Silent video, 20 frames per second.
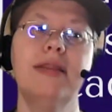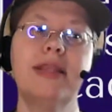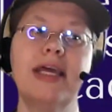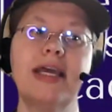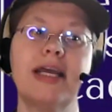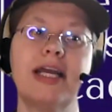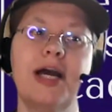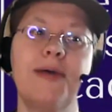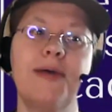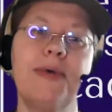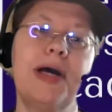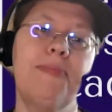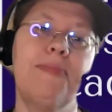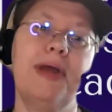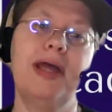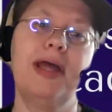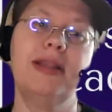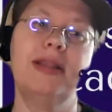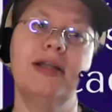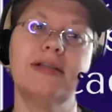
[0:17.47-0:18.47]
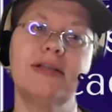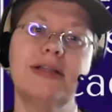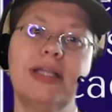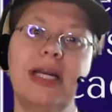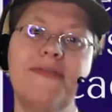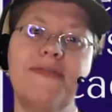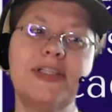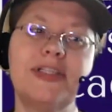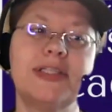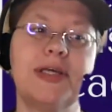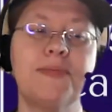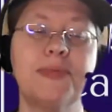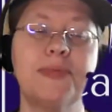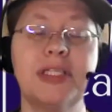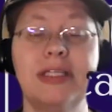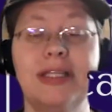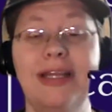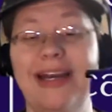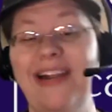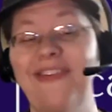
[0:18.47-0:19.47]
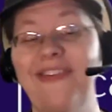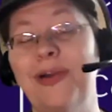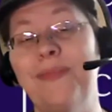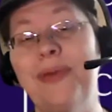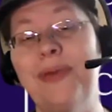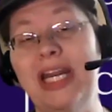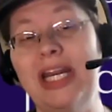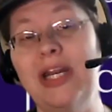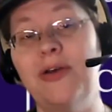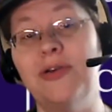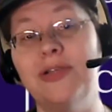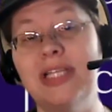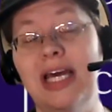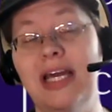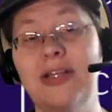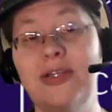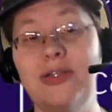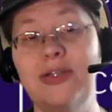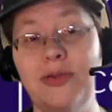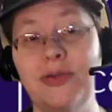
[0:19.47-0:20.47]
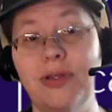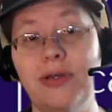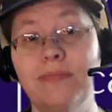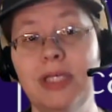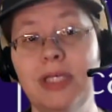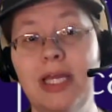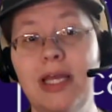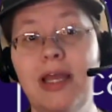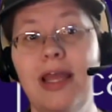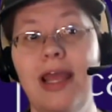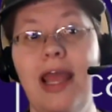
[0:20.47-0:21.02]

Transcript: that come up, and there's a lot of assumption that everybody knows how to do them.